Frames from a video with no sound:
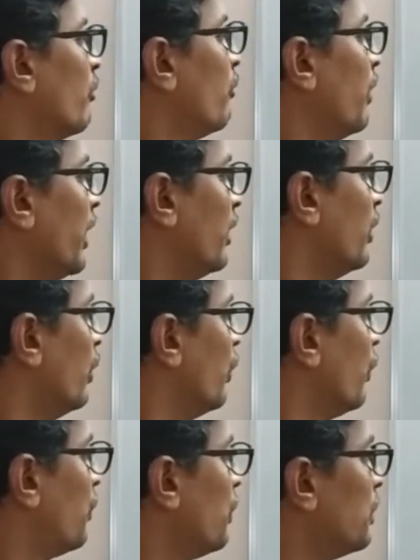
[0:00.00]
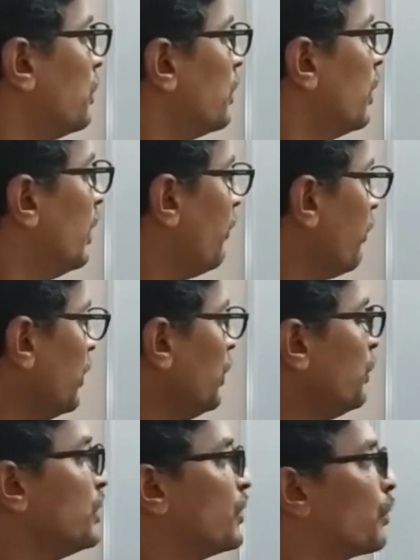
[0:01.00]
Fine. So we will
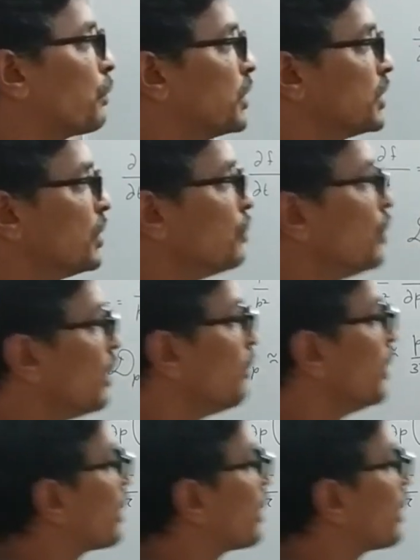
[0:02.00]
use this equation. So let me